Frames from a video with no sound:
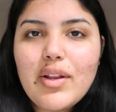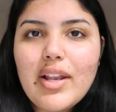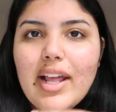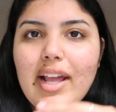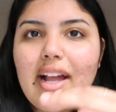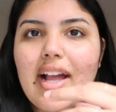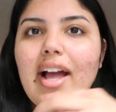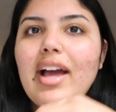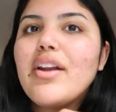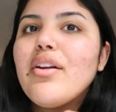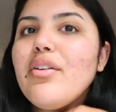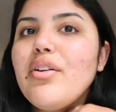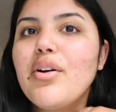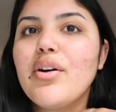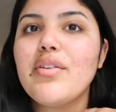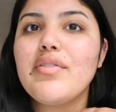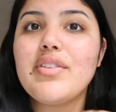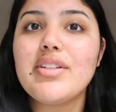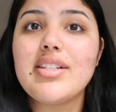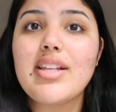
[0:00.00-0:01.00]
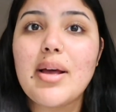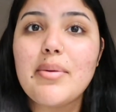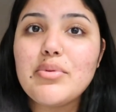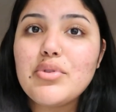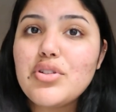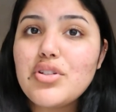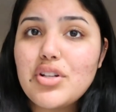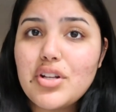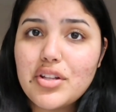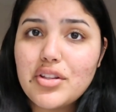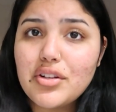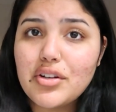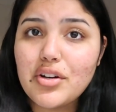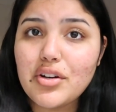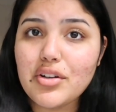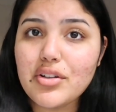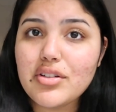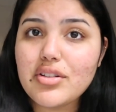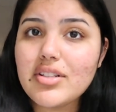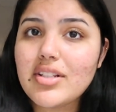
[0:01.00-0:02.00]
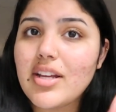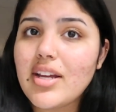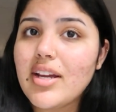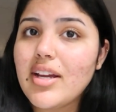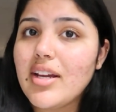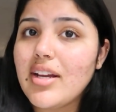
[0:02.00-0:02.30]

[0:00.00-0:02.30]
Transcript: Like, I don't know if this happens to other girls.